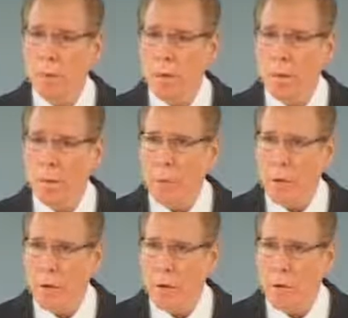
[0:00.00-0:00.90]
uh,
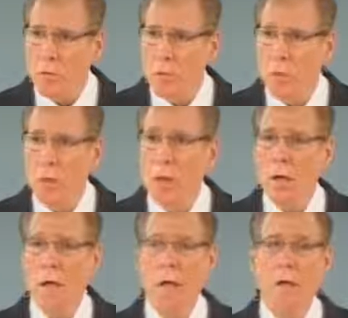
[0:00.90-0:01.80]
parents
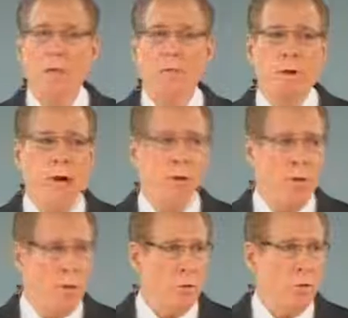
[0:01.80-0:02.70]
and
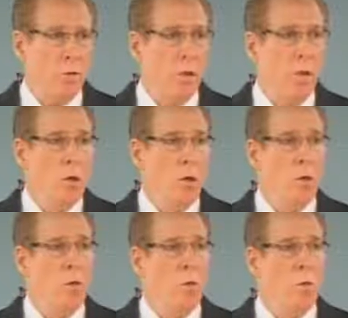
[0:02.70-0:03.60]
fathers
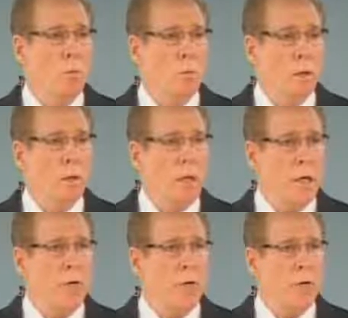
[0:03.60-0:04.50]
who really
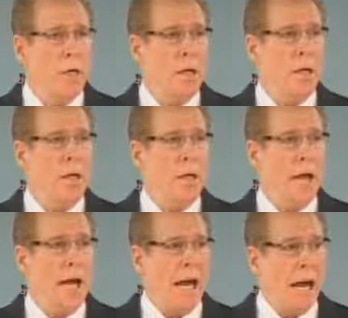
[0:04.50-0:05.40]
understand
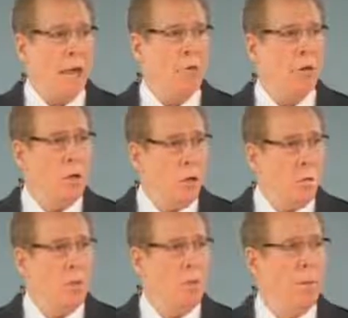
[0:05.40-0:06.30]
how to
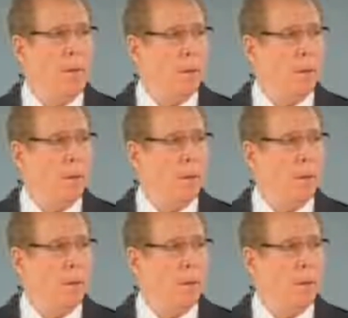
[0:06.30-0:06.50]
implement